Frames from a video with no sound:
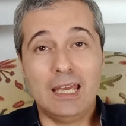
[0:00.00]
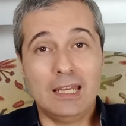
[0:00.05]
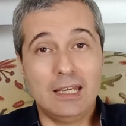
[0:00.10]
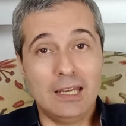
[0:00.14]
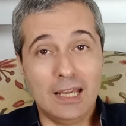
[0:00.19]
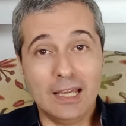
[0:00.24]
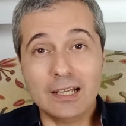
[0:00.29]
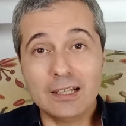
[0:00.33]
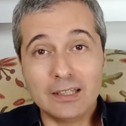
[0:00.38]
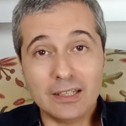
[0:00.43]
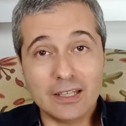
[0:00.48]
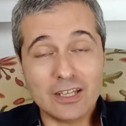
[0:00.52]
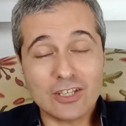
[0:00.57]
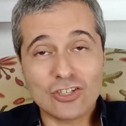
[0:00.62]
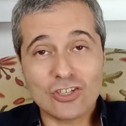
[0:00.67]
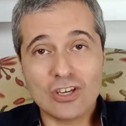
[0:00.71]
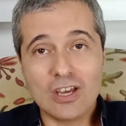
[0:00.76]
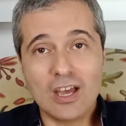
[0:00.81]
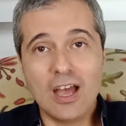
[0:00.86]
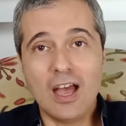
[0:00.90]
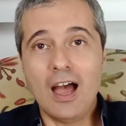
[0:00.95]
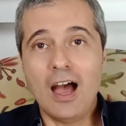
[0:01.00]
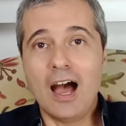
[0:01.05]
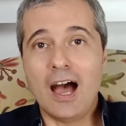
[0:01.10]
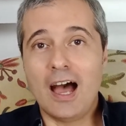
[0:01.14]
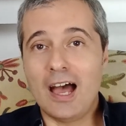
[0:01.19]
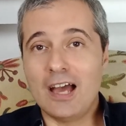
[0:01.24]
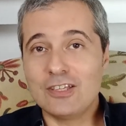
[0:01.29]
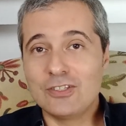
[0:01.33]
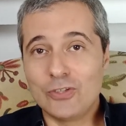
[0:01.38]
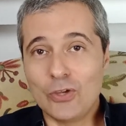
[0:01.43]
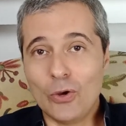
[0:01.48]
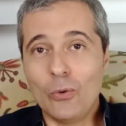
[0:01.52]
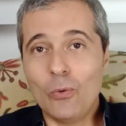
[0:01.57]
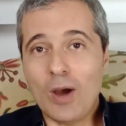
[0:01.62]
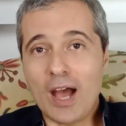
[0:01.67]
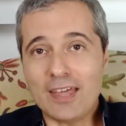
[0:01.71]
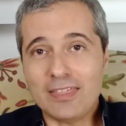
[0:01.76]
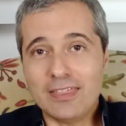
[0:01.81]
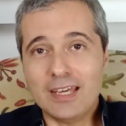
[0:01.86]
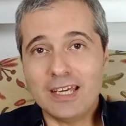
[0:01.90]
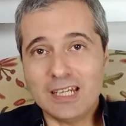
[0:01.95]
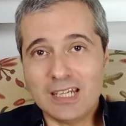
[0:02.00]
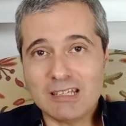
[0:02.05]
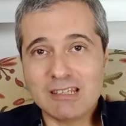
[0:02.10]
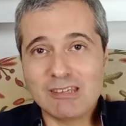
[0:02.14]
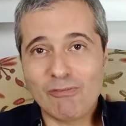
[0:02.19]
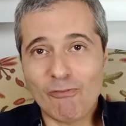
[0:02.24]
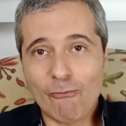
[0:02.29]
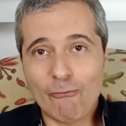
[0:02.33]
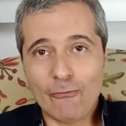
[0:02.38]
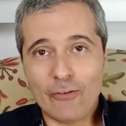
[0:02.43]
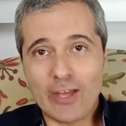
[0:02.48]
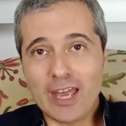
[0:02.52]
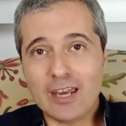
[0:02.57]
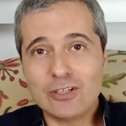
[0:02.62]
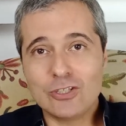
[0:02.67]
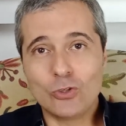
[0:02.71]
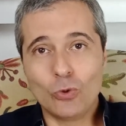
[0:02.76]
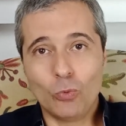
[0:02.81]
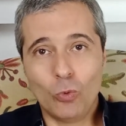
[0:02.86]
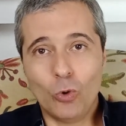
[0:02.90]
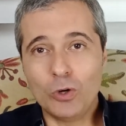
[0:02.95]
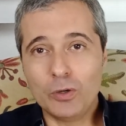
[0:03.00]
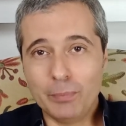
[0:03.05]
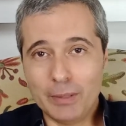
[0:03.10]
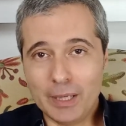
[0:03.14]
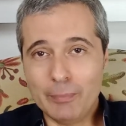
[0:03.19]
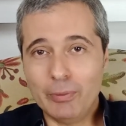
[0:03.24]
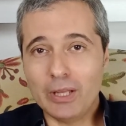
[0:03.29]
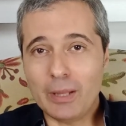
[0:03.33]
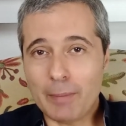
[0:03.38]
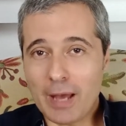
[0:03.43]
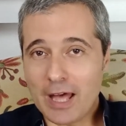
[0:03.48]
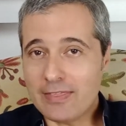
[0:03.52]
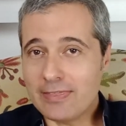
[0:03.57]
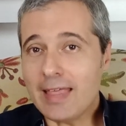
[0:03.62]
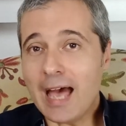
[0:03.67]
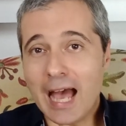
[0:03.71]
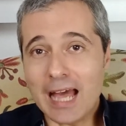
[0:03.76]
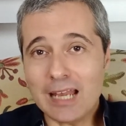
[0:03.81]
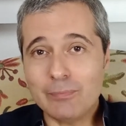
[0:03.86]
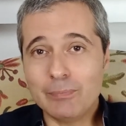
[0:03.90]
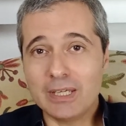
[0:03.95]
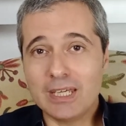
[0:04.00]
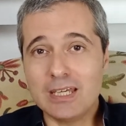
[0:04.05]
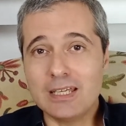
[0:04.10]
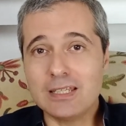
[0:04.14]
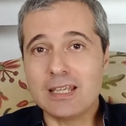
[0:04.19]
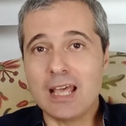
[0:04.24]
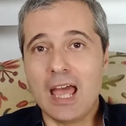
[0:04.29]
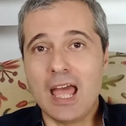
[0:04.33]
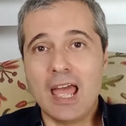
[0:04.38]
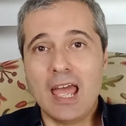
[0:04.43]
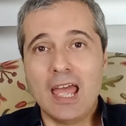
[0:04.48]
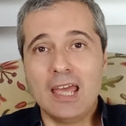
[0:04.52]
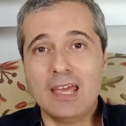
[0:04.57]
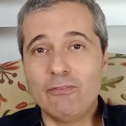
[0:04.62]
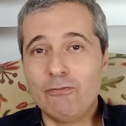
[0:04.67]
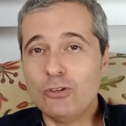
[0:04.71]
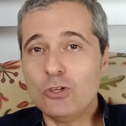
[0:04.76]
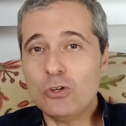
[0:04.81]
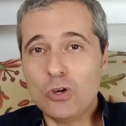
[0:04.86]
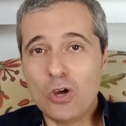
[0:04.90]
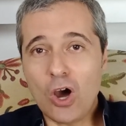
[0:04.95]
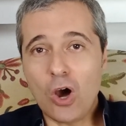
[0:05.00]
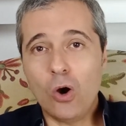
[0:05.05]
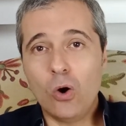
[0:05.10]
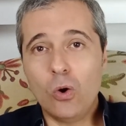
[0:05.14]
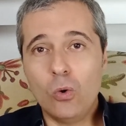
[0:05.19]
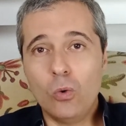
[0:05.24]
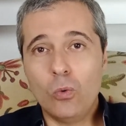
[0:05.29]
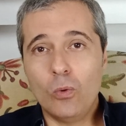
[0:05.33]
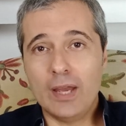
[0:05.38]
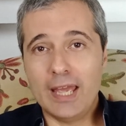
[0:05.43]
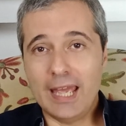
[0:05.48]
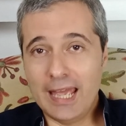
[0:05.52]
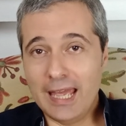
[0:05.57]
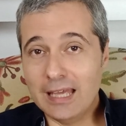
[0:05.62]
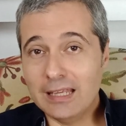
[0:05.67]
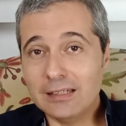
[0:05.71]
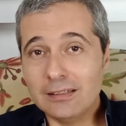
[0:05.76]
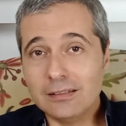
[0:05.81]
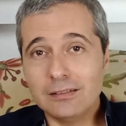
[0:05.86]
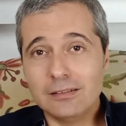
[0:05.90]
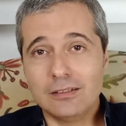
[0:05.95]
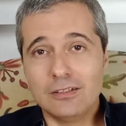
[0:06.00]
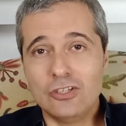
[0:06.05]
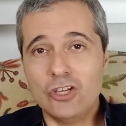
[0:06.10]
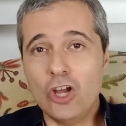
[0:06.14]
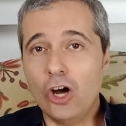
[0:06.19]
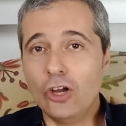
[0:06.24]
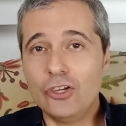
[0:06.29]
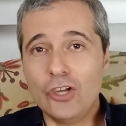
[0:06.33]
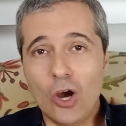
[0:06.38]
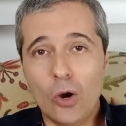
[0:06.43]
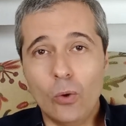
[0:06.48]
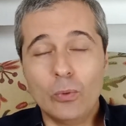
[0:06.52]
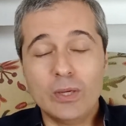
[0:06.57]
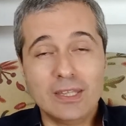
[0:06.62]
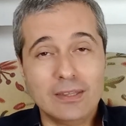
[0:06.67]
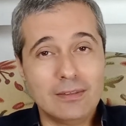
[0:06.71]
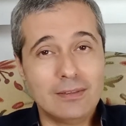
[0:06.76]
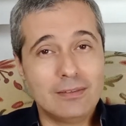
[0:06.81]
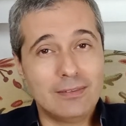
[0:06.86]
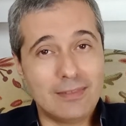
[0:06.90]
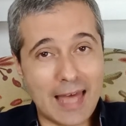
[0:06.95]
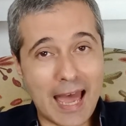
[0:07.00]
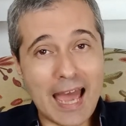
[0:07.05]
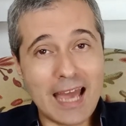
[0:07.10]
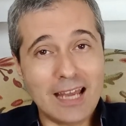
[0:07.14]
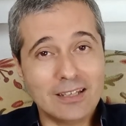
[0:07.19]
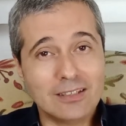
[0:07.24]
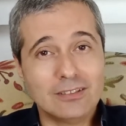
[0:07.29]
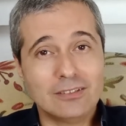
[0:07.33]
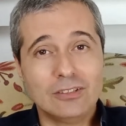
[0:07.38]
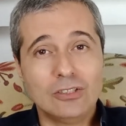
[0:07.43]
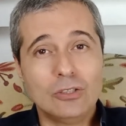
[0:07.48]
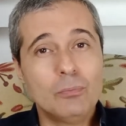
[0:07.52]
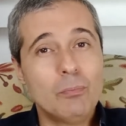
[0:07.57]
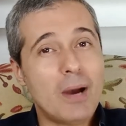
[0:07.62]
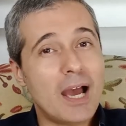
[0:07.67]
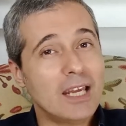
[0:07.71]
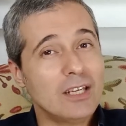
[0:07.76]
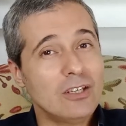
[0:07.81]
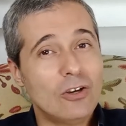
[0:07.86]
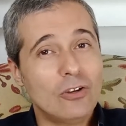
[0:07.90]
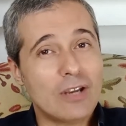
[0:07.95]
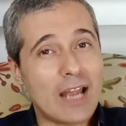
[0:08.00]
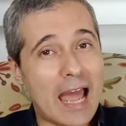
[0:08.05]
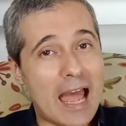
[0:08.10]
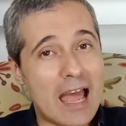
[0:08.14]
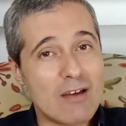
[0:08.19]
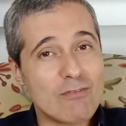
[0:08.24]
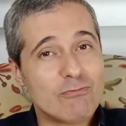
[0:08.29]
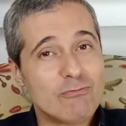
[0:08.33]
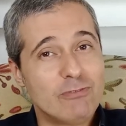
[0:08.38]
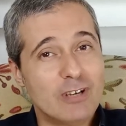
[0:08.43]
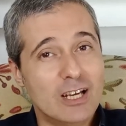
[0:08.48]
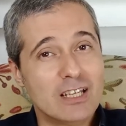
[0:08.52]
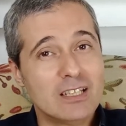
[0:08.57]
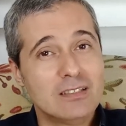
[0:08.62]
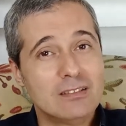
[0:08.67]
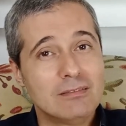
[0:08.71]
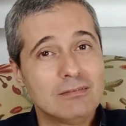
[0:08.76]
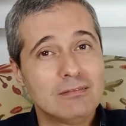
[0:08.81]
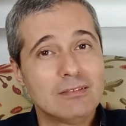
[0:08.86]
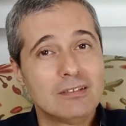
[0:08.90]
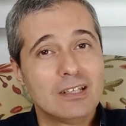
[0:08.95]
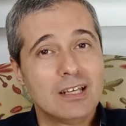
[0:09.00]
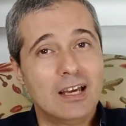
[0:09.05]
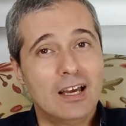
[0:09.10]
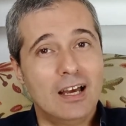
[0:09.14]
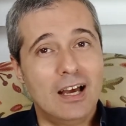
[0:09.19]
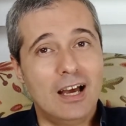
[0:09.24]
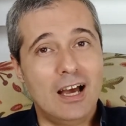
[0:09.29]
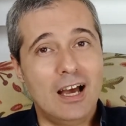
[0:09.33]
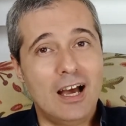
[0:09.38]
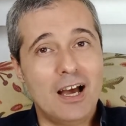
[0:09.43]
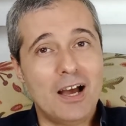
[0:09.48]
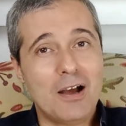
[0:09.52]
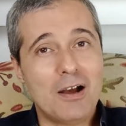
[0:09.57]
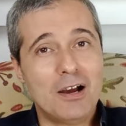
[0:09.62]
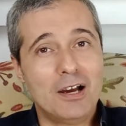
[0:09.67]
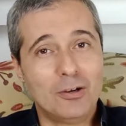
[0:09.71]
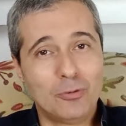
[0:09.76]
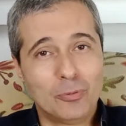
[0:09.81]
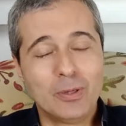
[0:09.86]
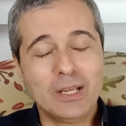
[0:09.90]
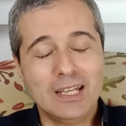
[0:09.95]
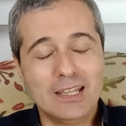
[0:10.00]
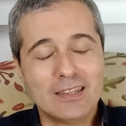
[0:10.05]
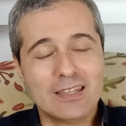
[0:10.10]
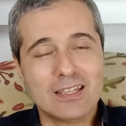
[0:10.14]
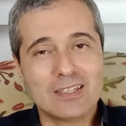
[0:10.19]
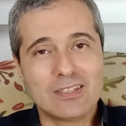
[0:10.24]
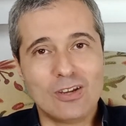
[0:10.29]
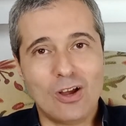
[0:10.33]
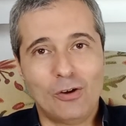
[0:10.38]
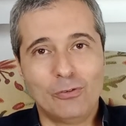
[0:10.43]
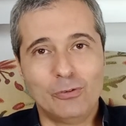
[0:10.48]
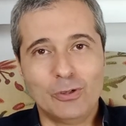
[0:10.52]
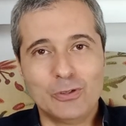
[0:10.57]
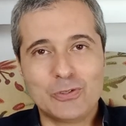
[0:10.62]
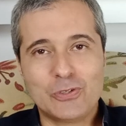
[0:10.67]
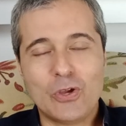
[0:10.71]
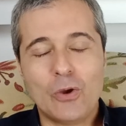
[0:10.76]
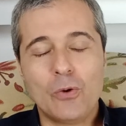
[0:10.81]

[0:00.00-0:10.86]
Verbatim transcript: in English, so I think it is fair to warn people about that because if you go in not knowing that, you might not have fun uh, reading this novel.